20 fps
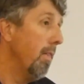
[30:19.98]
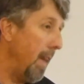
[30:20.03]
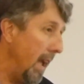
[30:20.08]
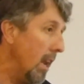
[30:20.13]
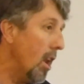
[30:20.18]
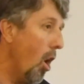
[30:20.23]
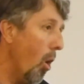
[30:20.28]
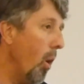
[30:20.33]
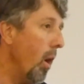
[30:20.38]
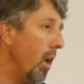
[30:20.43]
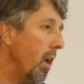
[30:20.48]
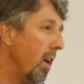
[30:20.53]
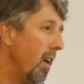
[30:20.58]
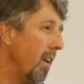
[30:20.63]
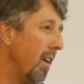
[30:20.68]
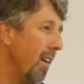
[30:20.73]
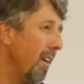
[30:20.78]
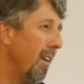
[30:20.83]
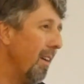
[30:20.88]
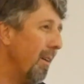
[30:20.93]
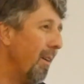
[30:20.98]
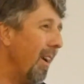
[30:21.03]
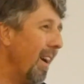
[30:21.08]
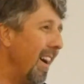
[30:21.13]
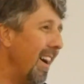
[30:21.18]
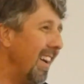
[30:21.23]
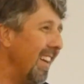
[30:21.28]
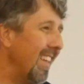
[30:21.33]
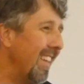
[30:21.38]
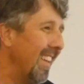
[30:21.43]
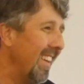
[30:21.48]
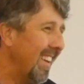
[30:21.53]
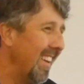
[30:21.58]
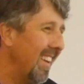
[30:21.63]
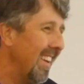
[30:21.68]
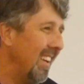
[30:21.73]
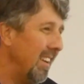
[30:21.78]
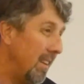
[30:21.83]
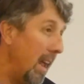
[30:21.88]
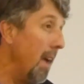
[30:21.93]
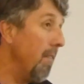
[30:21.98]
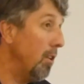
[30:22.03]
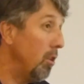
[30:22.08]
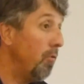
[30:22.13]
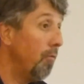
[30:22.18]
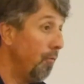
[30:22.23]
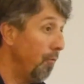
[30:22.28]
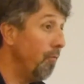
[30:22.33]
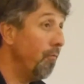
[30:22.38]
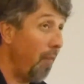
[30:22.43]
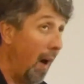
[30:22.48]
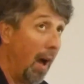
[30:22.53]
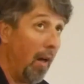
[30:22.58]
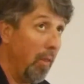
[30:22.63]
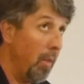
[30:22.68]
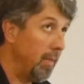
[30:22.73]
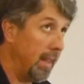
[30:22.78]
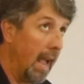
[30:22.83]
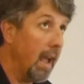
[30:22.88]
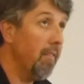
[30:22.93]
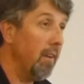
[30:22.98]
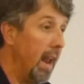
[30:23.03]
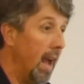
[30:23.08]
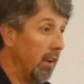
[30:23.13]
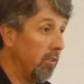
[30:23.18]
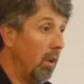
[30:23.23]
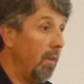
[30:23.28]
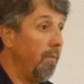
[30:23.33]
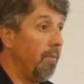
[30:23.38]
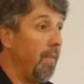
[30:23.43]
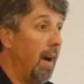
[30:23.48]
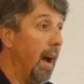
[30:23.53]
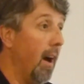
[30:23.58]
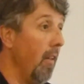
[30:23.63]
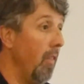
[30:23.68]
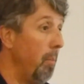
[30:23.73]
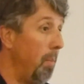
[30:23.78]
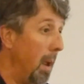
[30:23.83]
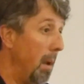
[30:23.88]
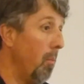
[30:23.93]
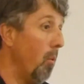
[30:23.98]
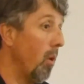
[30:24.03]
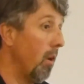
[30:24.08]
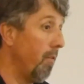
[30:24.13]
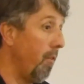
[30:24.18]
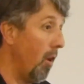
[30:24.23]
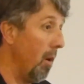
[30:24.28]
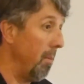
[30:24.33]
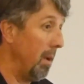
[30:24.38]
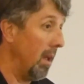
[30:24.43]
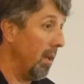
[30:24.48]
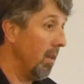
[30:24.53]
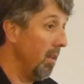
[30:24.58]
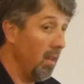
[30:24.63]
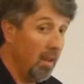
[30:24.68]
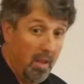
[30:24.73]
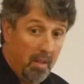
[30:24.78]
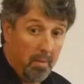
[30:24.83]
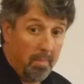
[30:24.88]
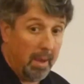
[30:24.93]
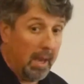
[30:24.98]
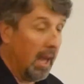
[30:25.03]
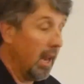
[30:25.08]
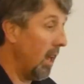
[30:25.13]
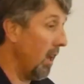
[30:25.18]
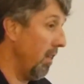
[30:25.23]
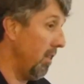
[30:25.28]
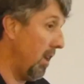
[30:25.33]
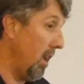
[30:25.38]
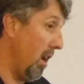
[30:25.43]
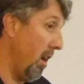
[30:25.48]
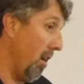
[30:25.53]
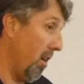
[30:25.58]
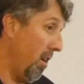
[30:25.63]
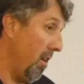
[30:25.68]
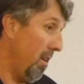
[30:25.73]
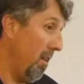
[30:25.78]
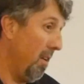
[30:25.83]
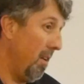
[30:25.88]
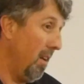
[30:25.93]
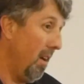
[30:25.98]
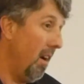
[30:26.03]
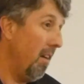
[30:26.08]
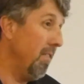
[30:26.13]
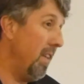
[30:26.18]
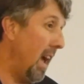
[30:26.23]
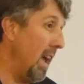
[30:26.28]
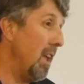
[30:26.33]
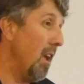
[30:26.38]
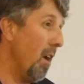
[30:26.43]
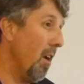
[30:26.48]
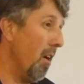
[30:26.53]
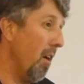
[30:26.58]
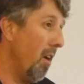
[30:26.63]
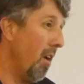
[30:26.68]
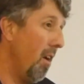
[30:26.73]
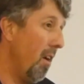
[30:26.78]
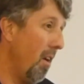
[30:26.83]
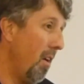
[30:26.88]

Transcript: They know it, right? David filed the, David actually filed the paperwork for me beginning of the year, of that year.